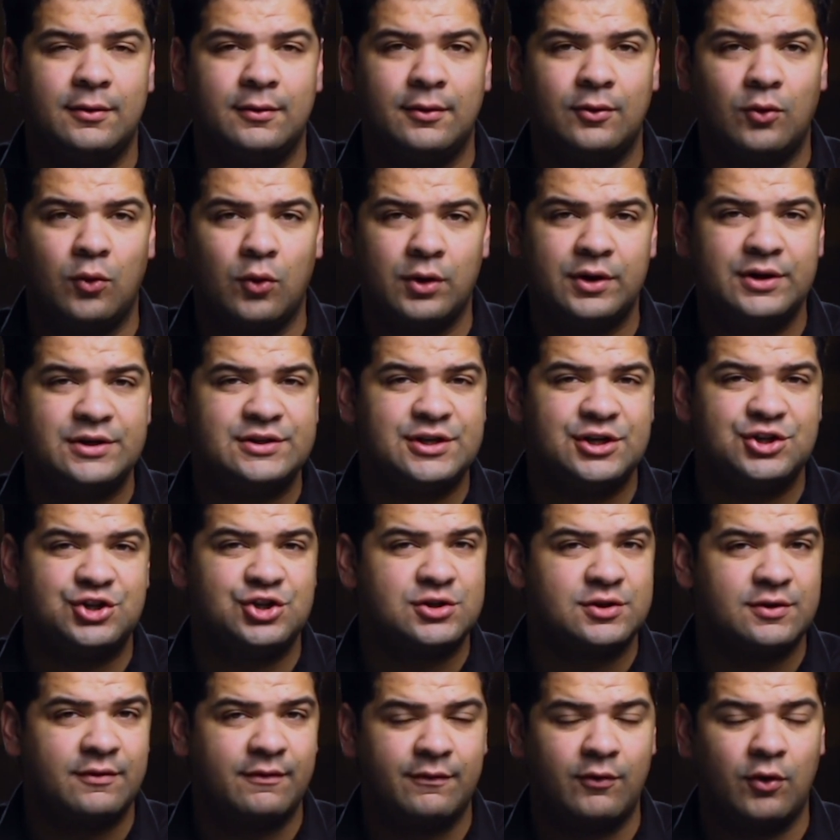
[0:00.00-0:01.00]
organizations
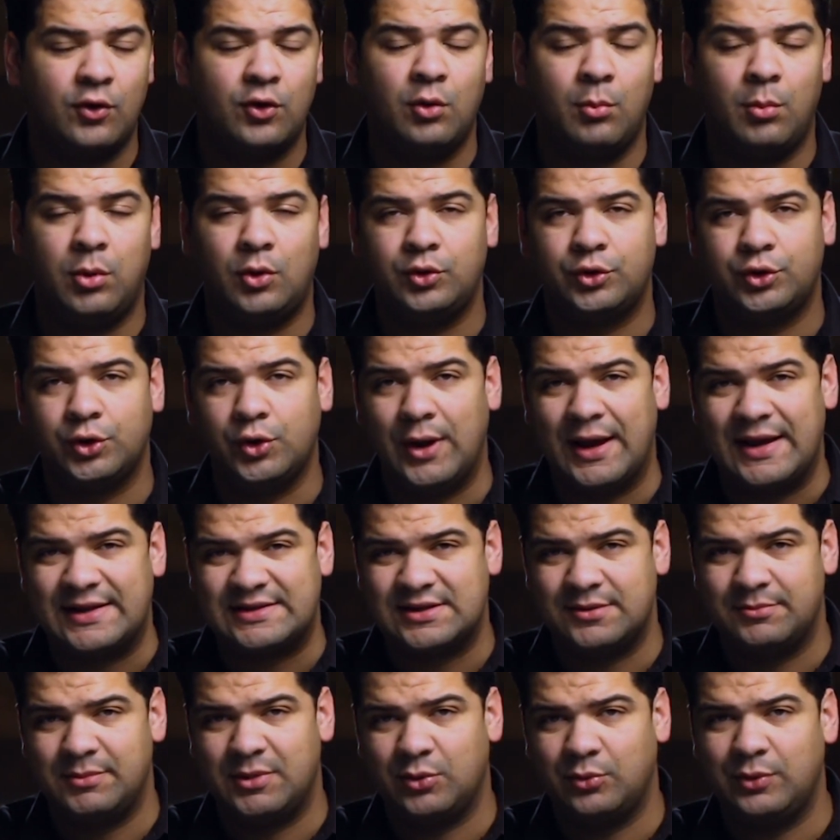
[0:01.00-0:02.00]
that are vulnerable to
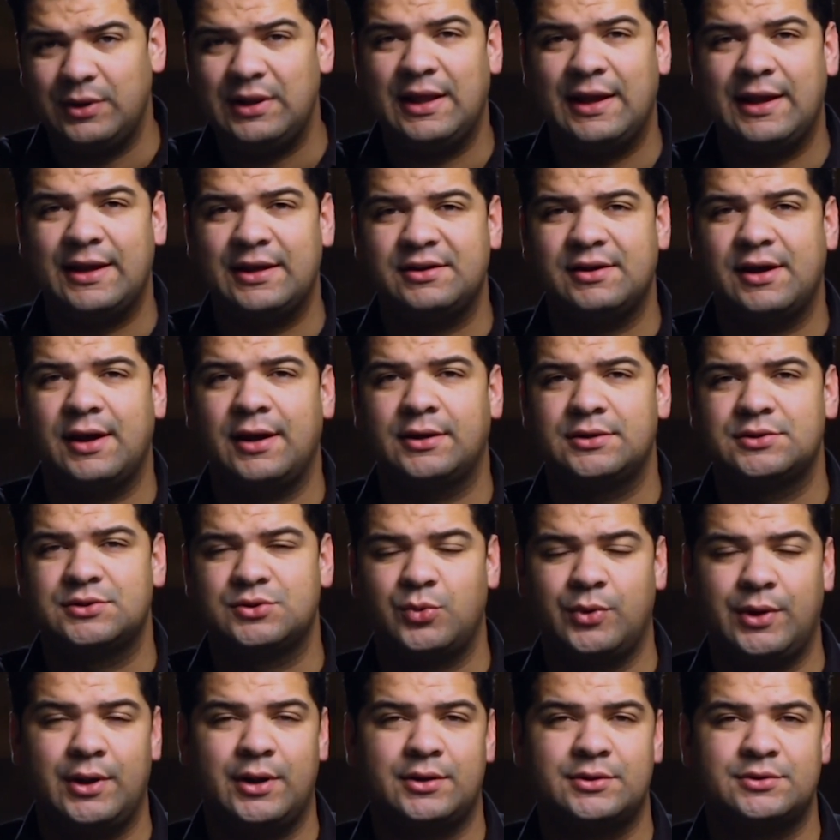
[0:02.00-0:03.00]
SMB relay attacks.
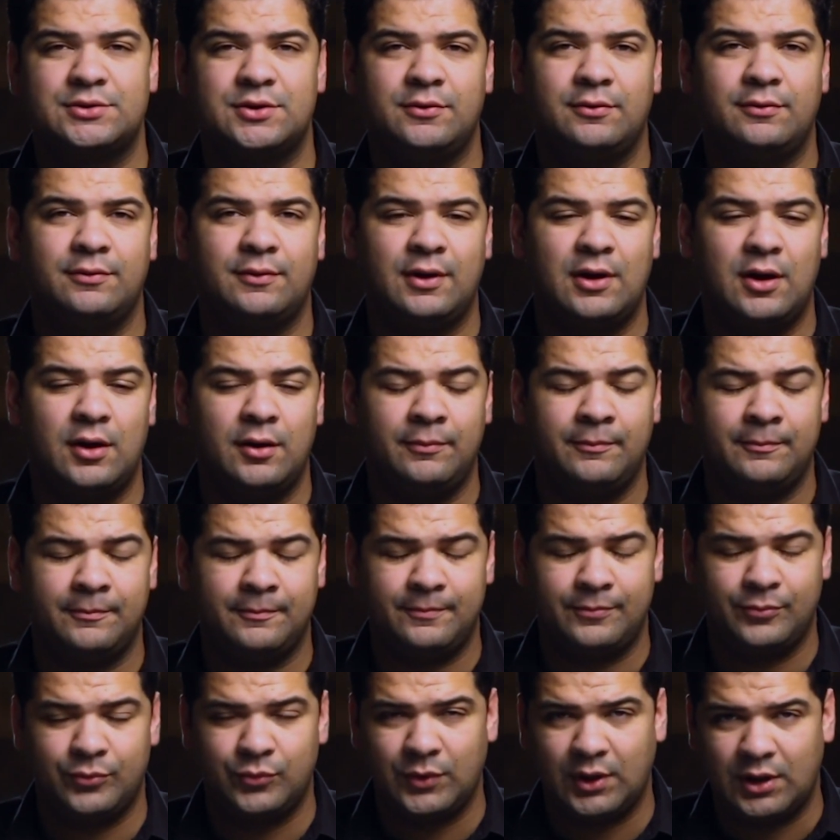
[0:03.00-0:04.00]
We also
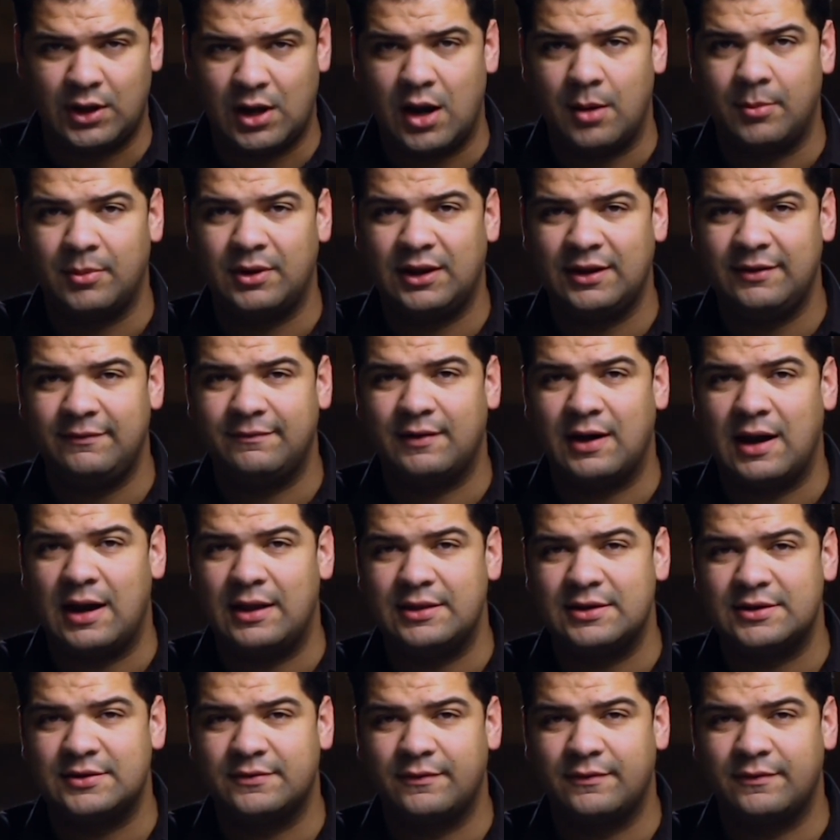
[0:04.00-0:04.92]
commonly find this